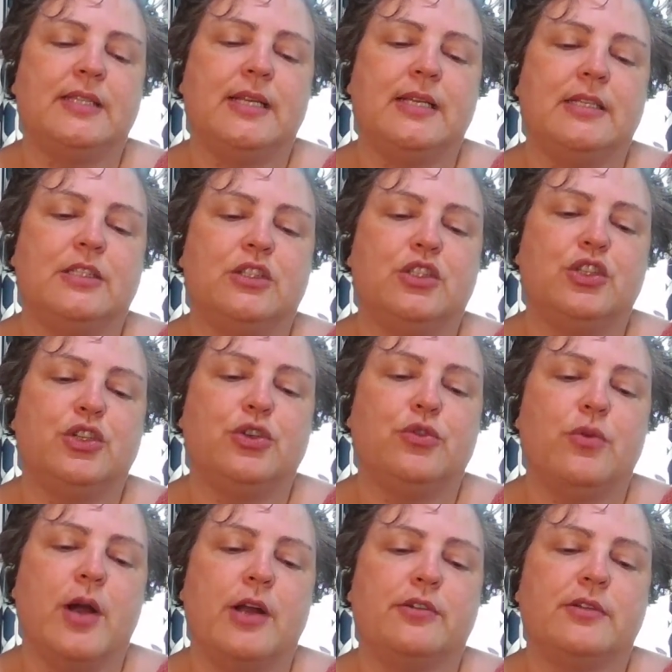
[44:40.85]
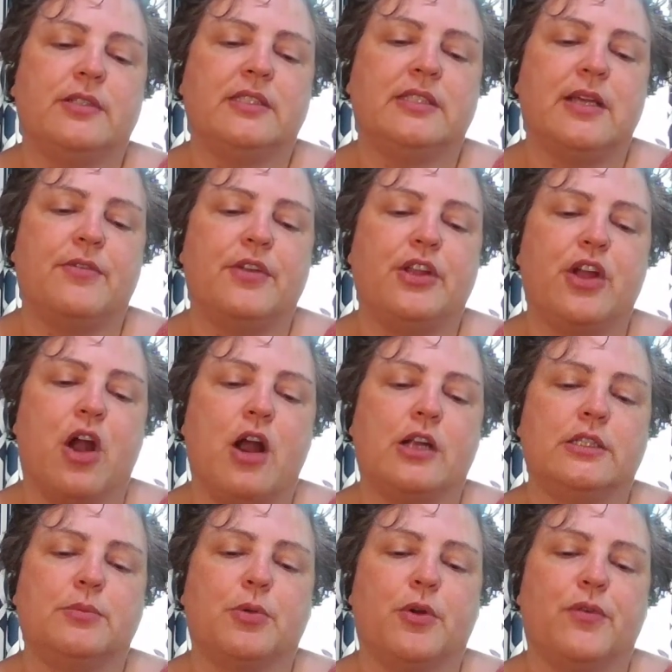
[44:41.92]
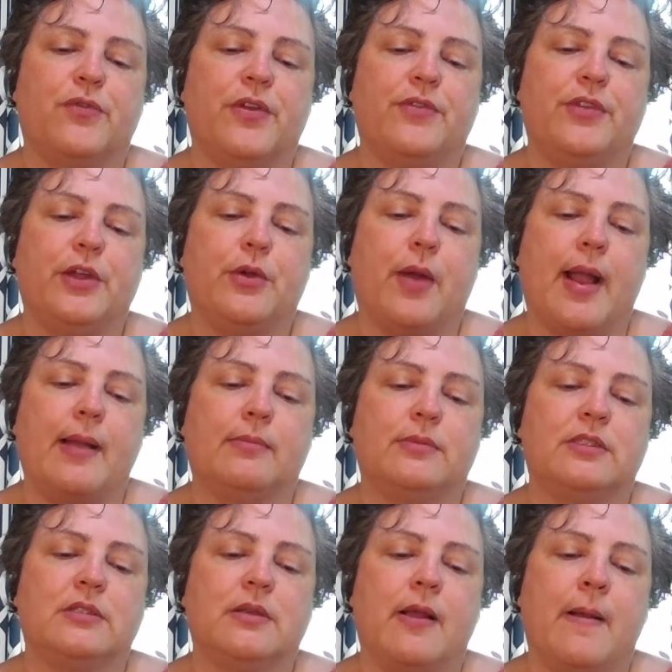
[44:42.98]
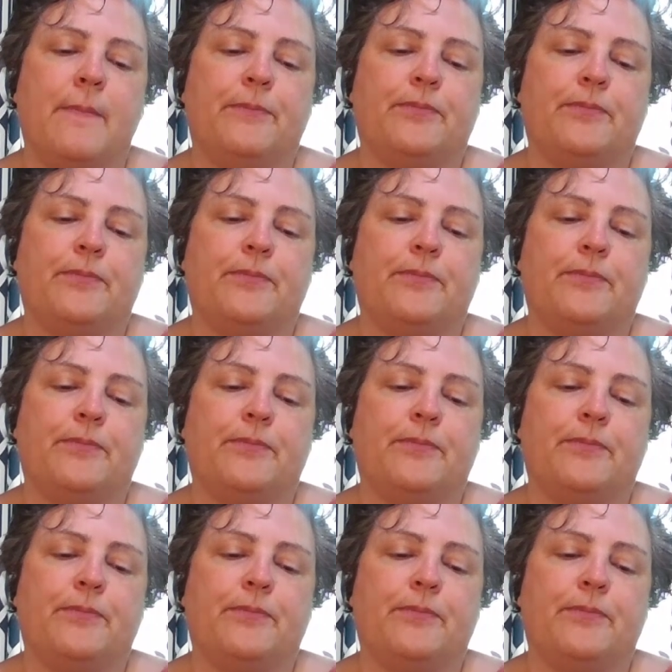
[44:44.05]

It is 207 yards per 50 grams.